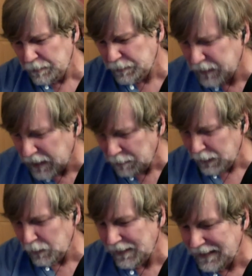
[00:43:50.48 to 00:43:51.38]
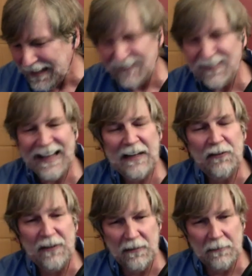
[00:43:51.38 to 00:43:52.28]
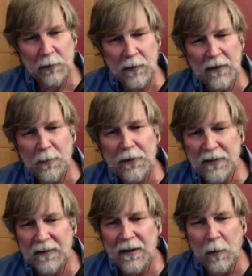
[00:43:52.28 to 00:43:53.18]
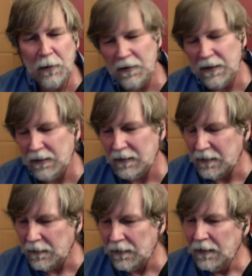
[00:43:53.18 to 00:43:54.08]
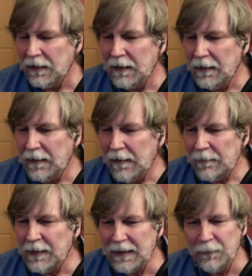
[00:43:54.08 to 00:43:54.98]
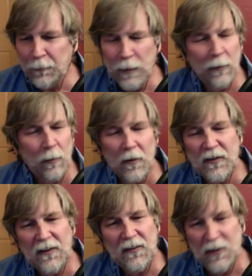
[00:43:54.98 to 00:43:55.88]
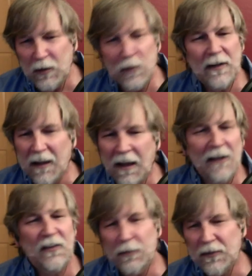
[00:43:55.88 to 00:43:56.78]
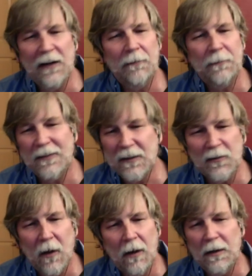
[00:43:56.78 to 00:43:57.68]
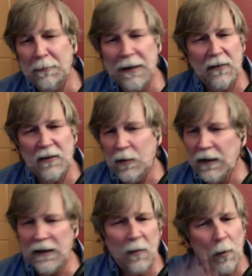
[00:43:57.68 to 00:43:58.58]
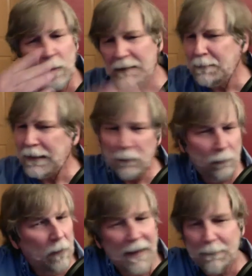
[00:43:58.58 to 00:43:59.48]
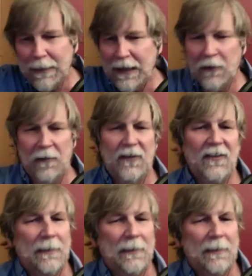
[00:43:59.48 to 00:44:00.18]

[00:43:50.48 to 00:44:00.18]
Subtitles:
contagion transmission going on out there that if we were to do the kinds of stuff that they're talking about doing, we'd be right back on the same